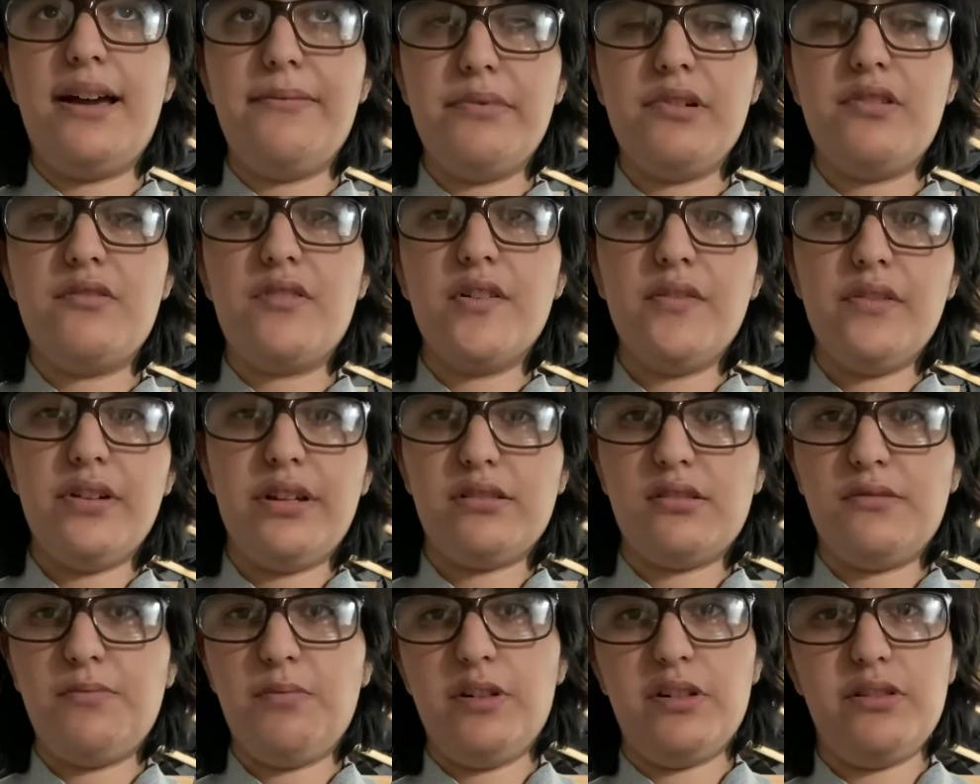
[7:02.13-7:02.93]

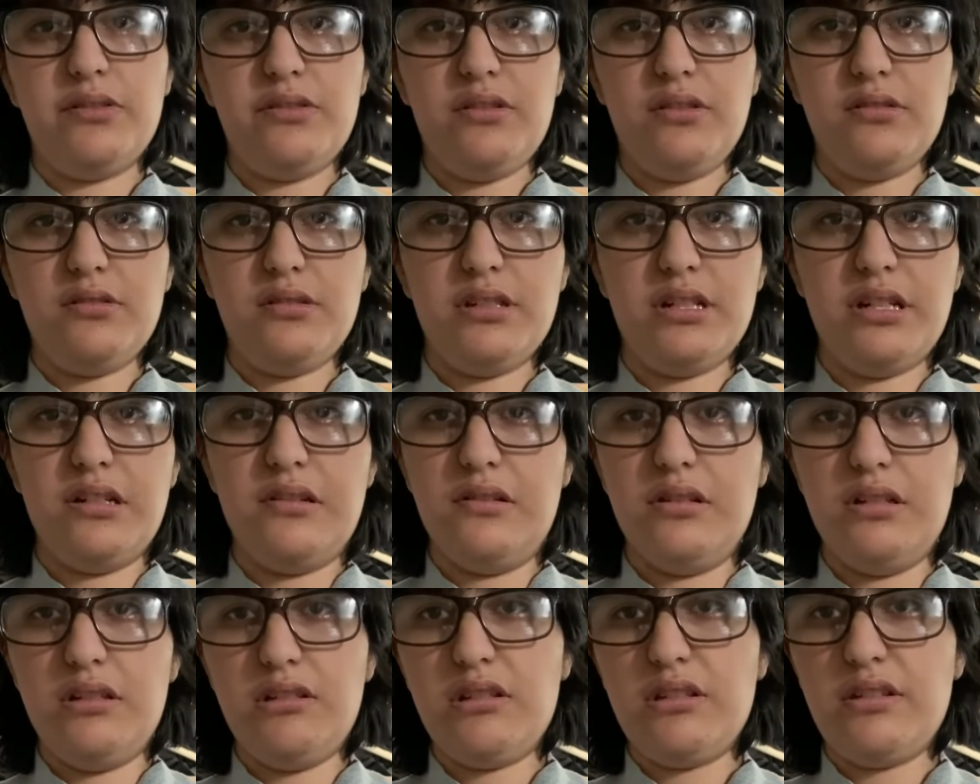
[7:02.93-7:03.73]
grown-ass person
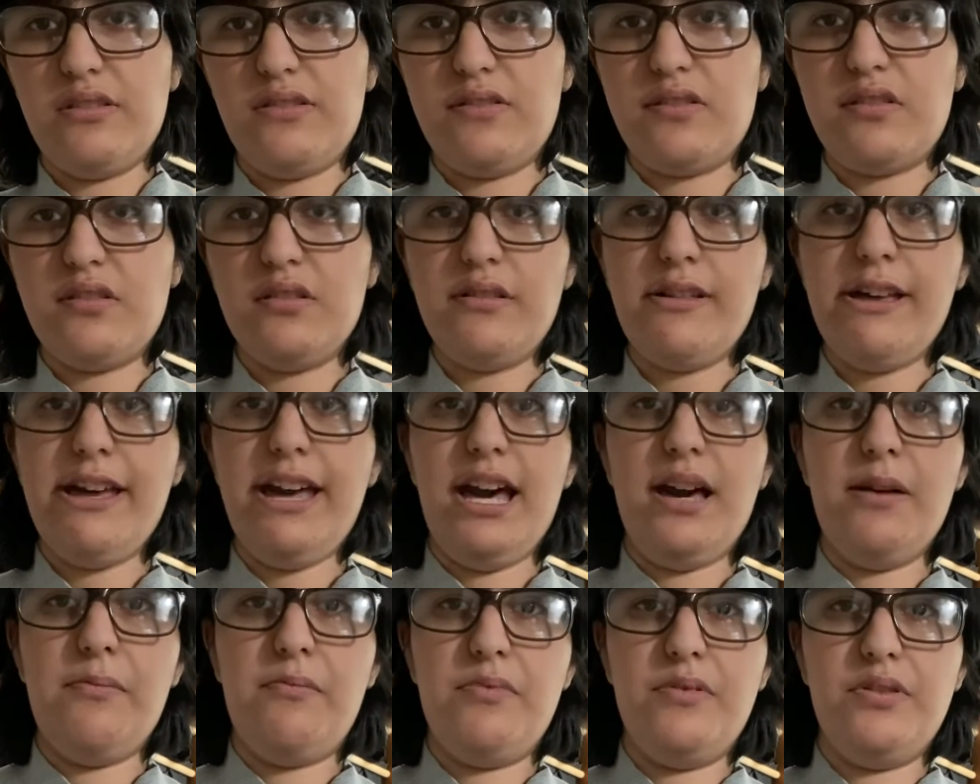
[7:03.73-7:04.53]
now, and it still
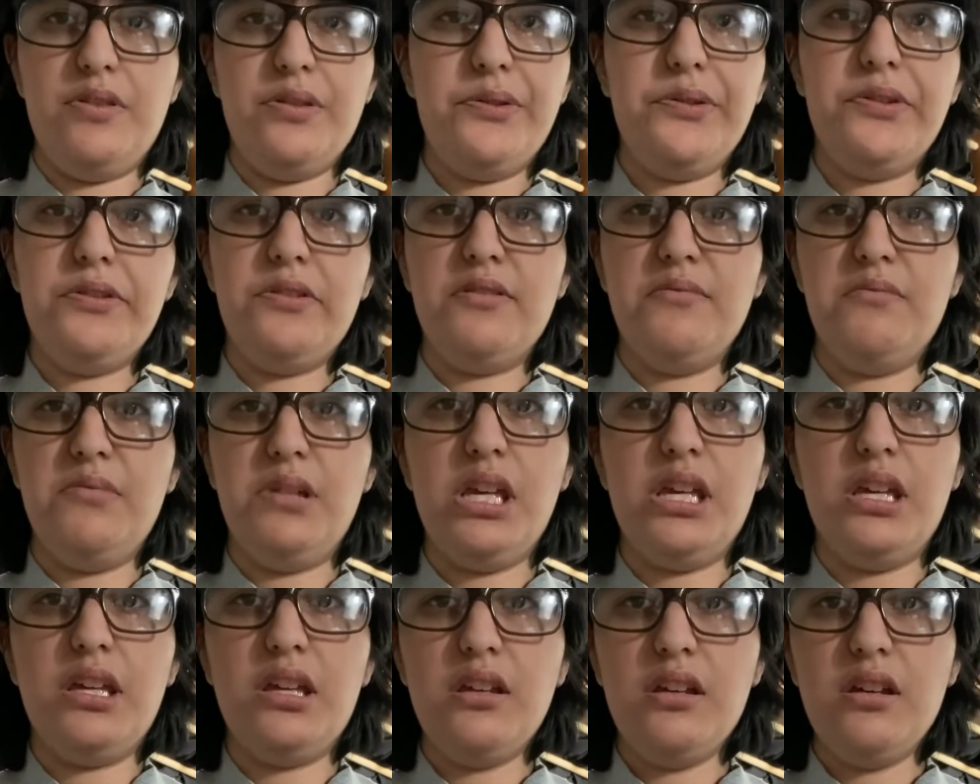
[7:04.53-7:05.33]
happens to
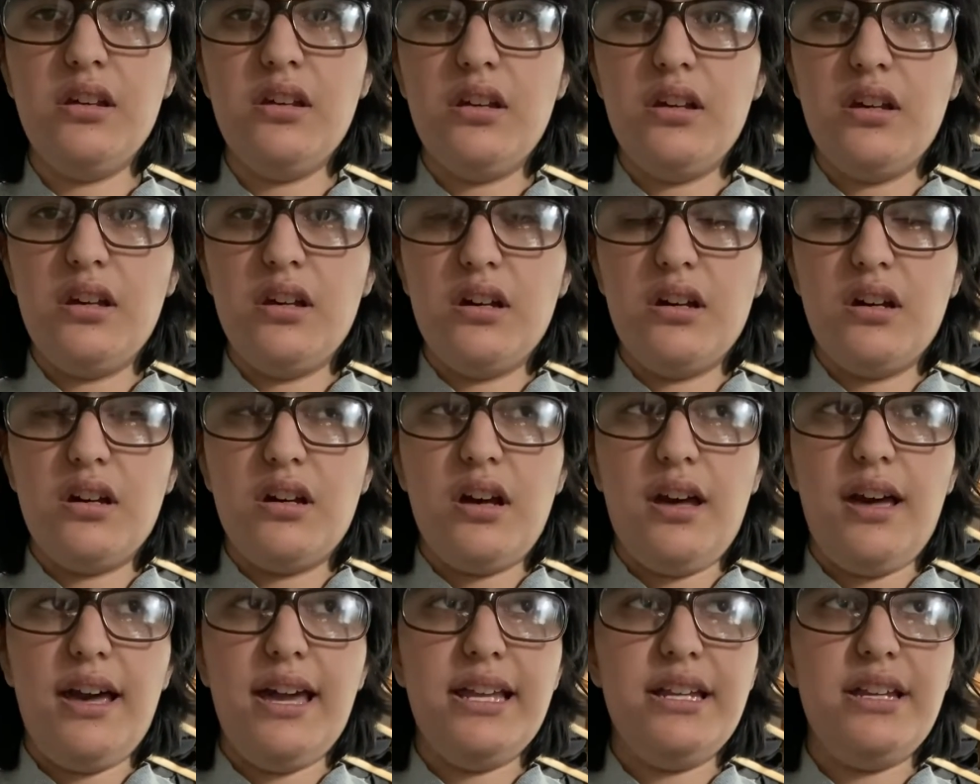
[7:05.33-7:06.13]
me.
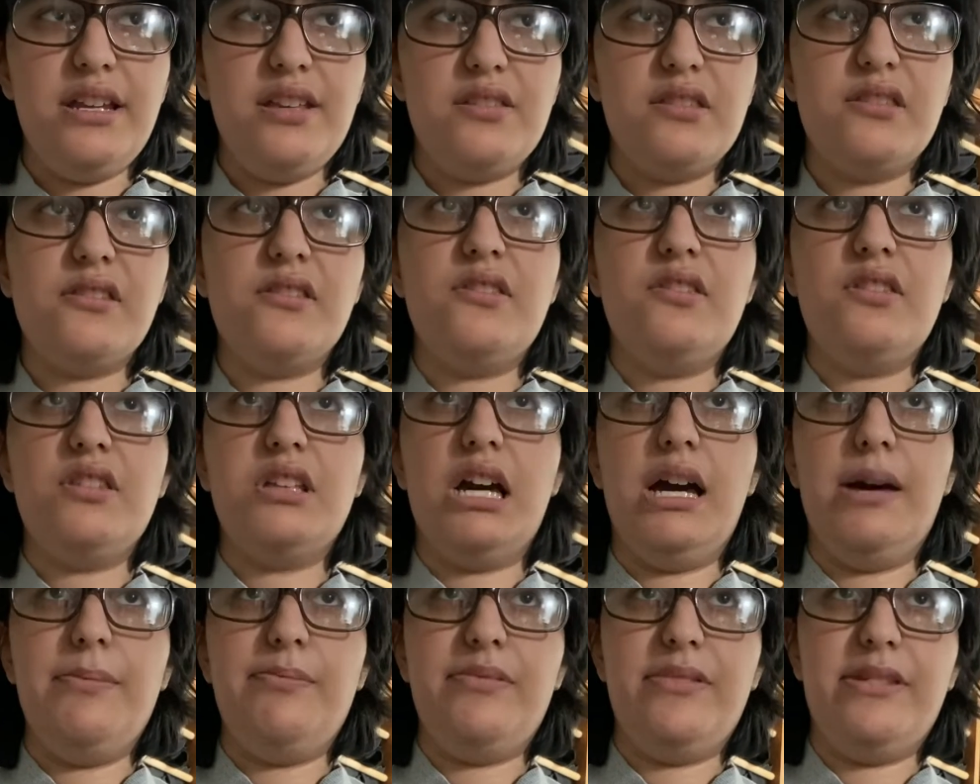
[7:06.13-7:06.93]
I need to
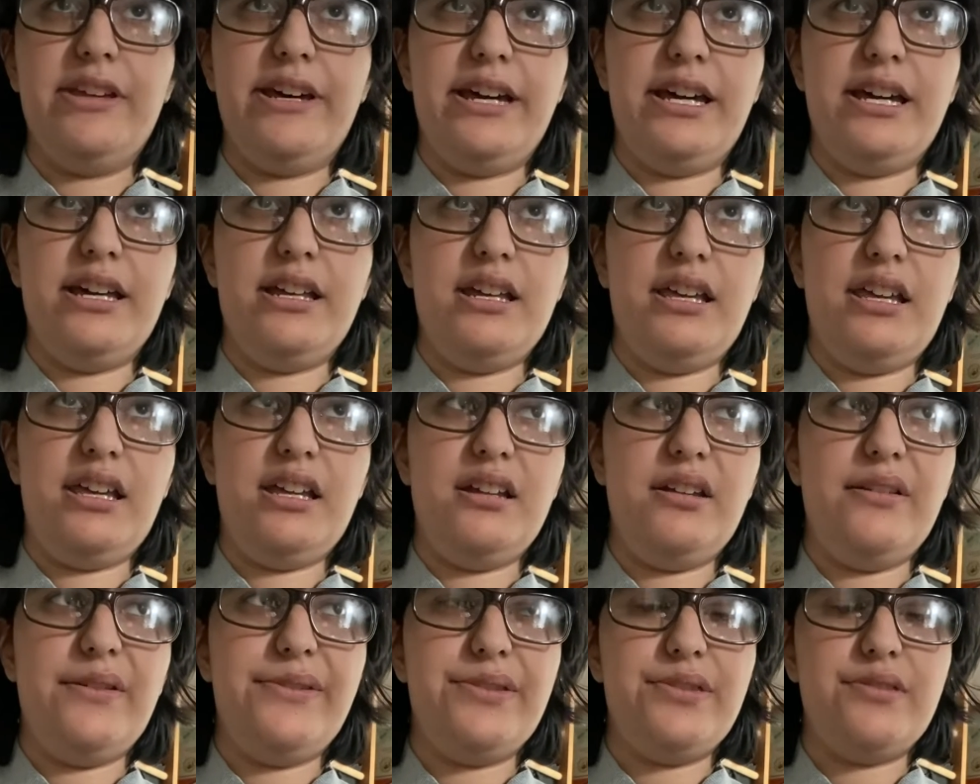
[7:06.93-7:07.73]
stop that,
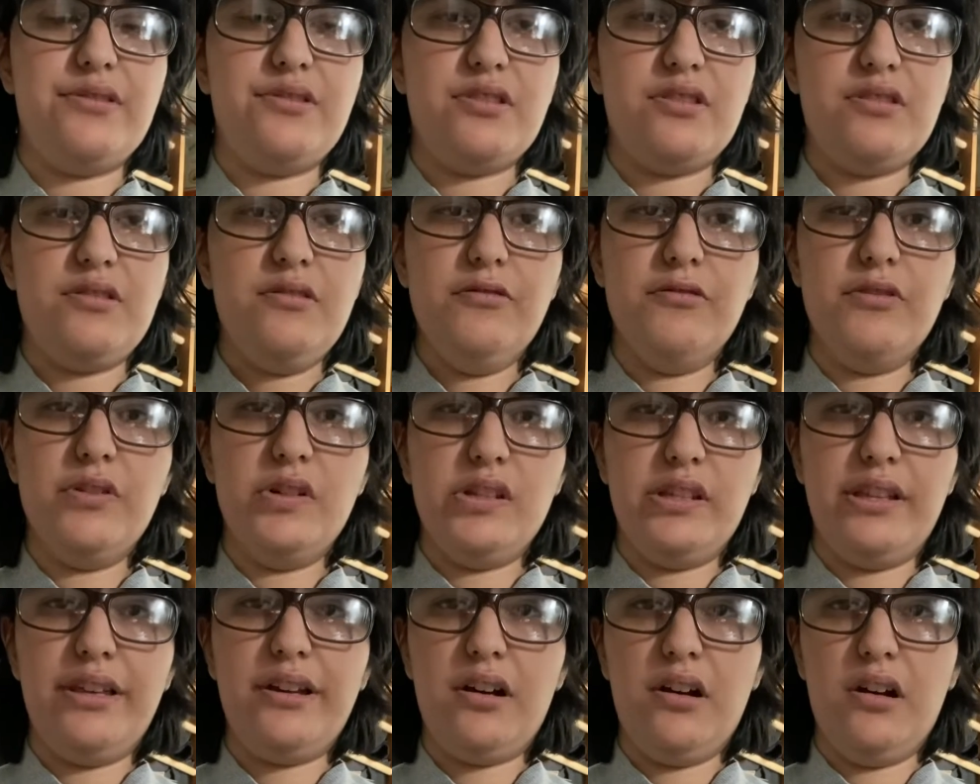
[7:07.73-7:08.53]
and it's just
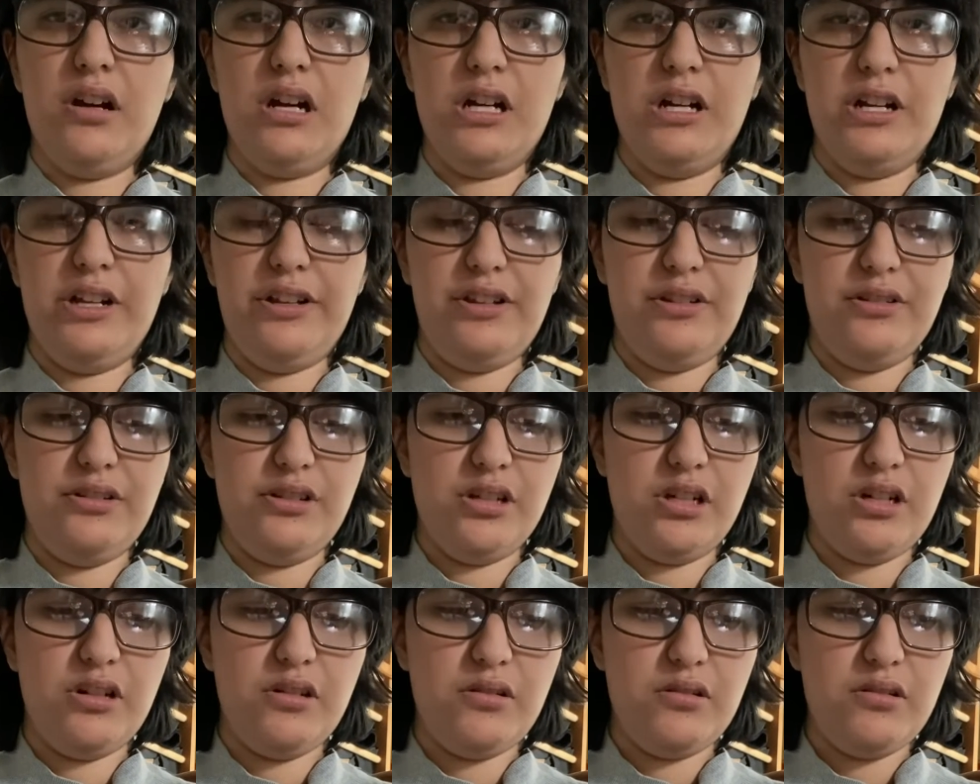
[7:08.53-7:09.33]
really hard, you
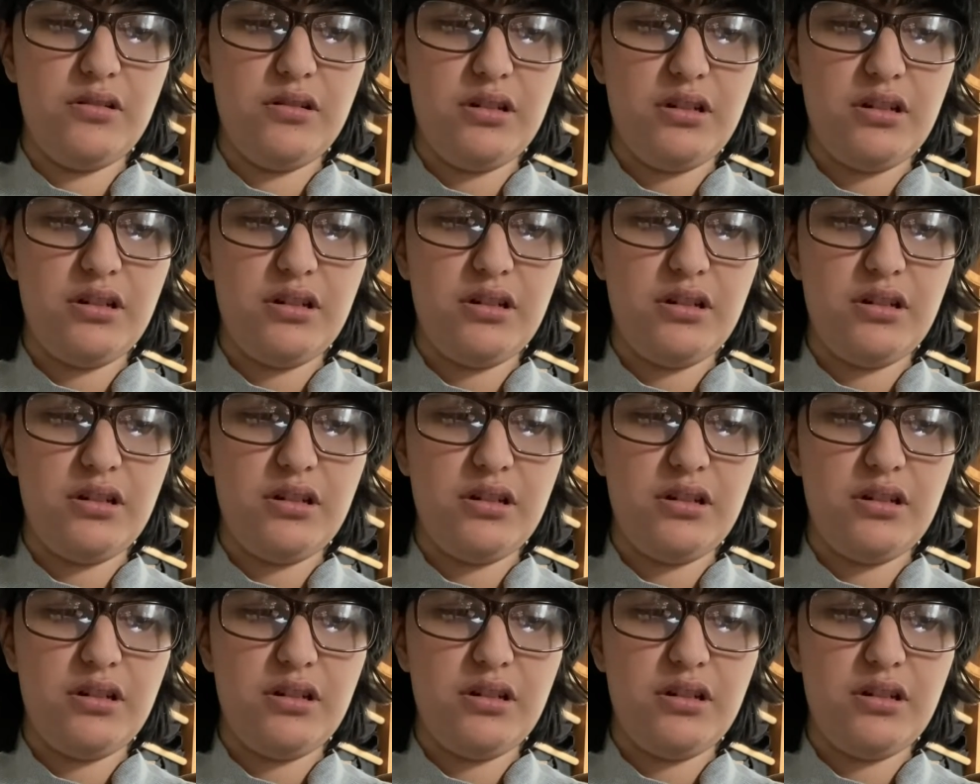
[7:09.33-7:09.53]
know?